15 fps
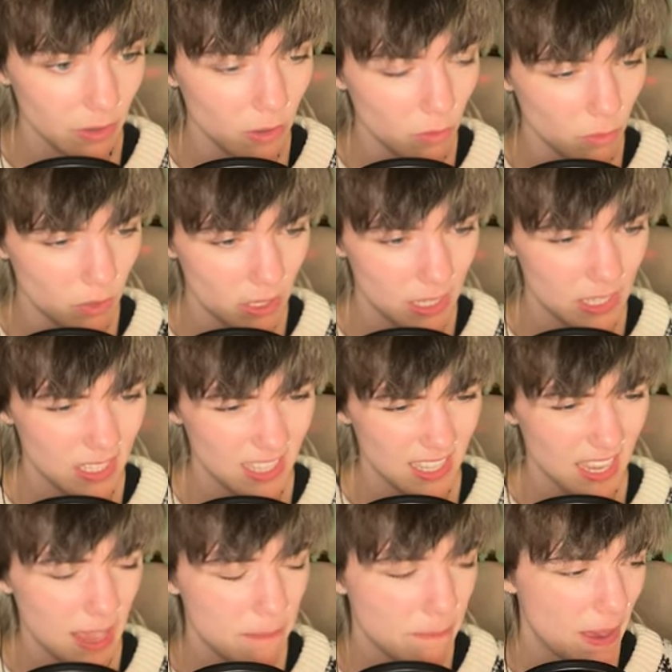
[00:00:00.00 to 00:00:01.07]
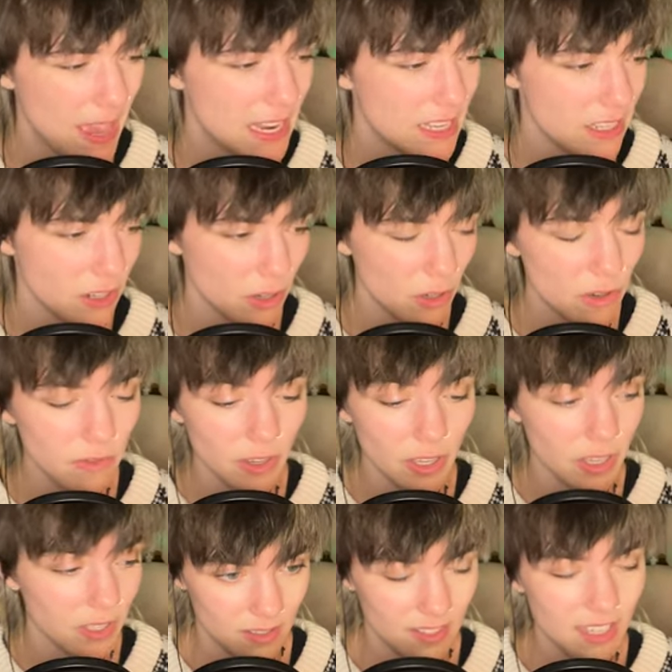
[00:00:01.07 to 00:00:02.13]
Oh, Getting painted
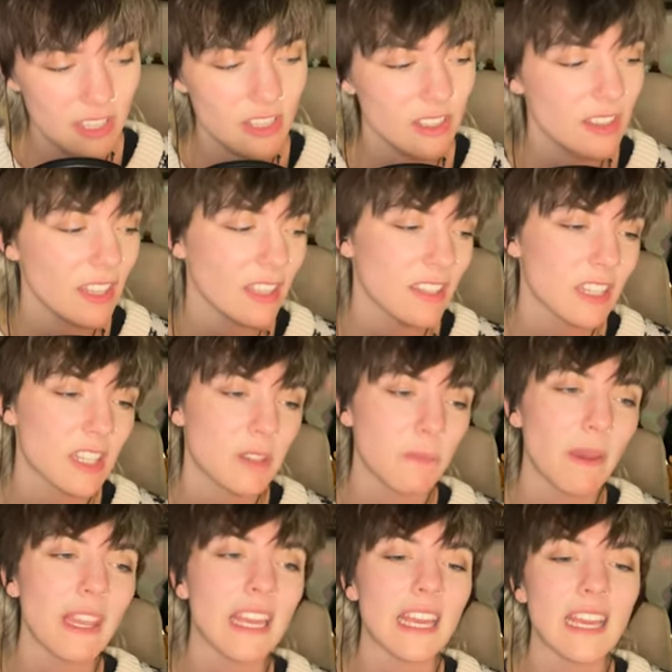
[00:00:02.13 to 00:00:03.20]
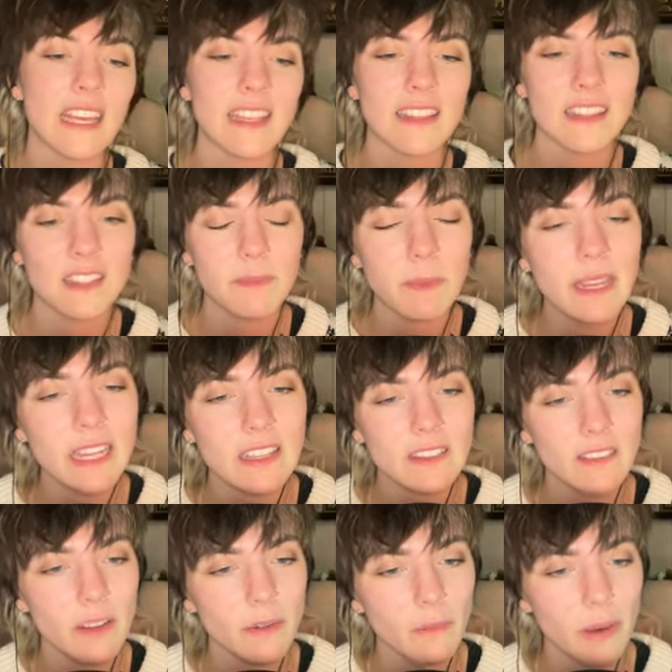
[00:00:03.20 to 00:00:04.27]
over. So you just, this the spinny, the spinny
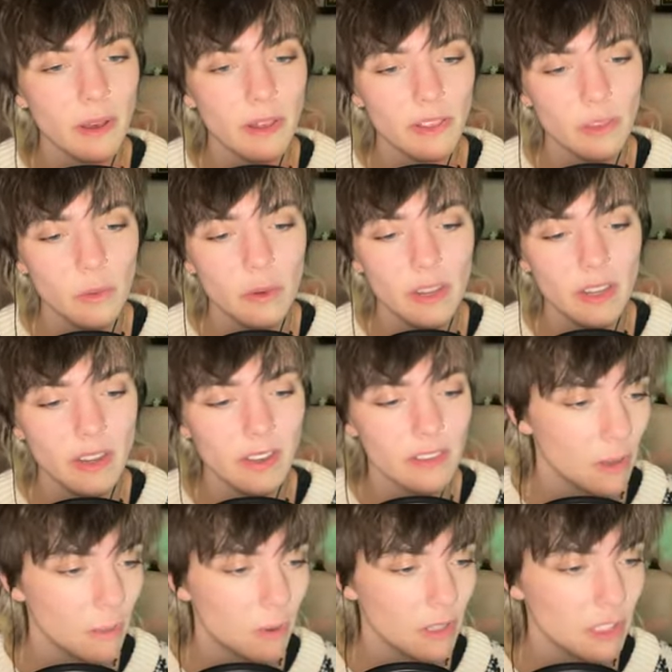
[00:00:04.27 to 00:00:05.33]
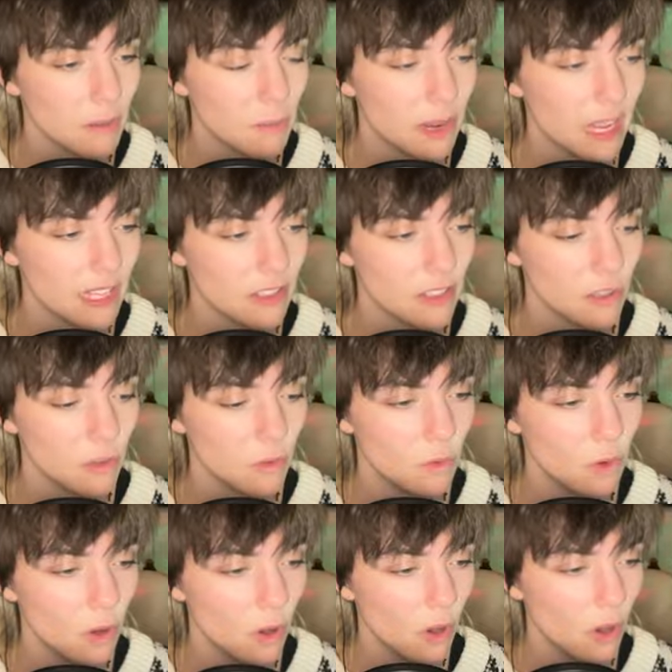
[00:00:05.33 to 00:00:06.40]
sun part's quite nice. Potted plant.
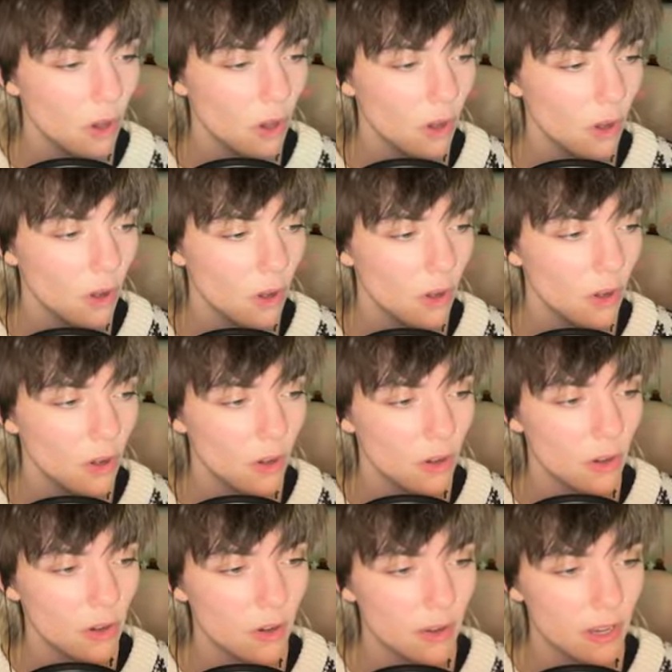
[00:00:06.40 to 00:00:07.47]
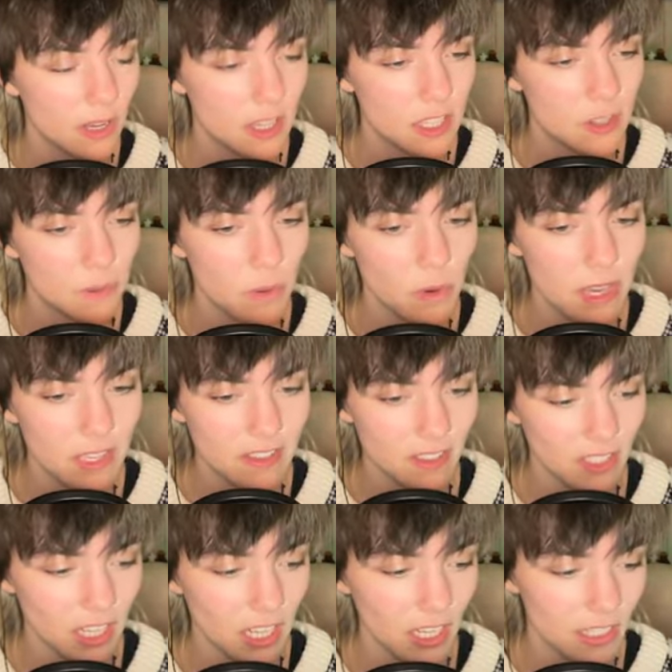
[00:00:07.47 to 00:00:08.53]
Whoa! Spooky
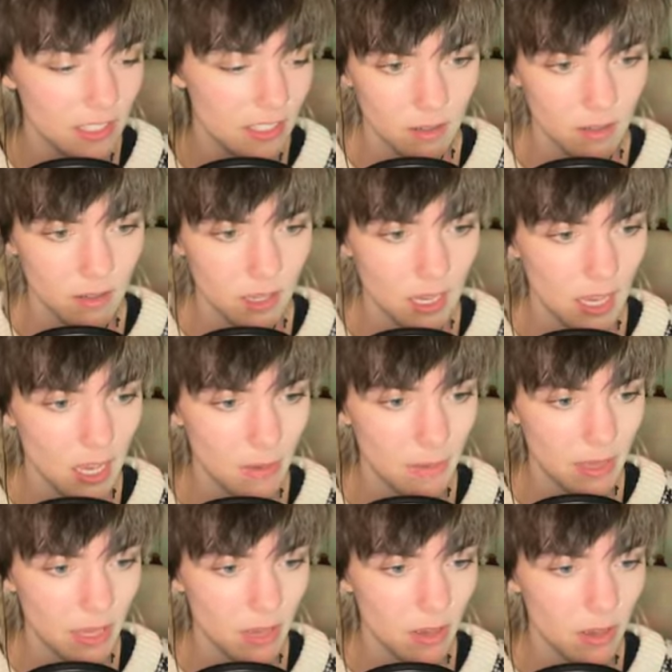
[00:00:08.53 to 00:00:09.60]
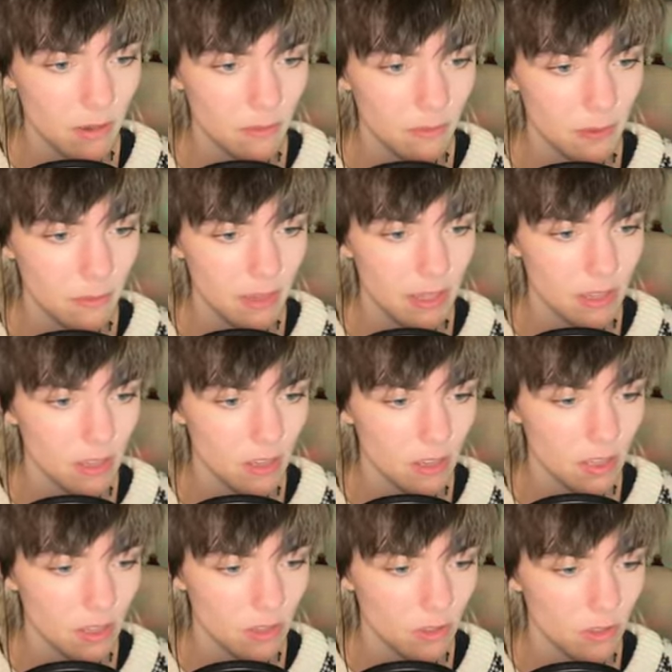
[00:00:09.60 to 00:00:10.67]
succulent. All right, how about we make the
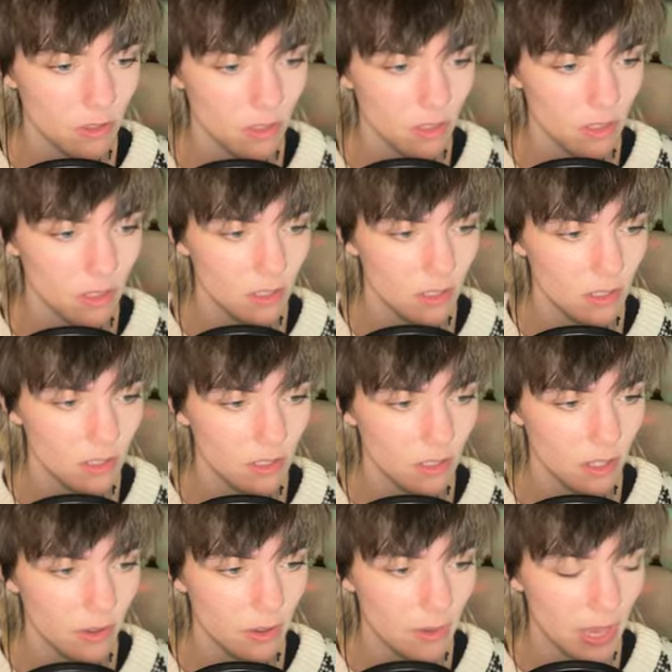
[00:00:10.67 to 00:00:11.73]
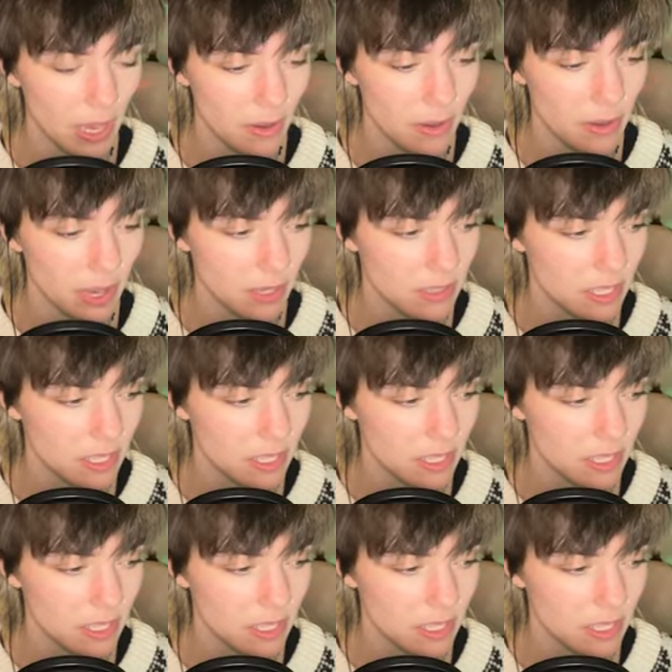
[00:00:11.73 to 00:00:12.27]
gargoyle? Oh, here we go, here we go.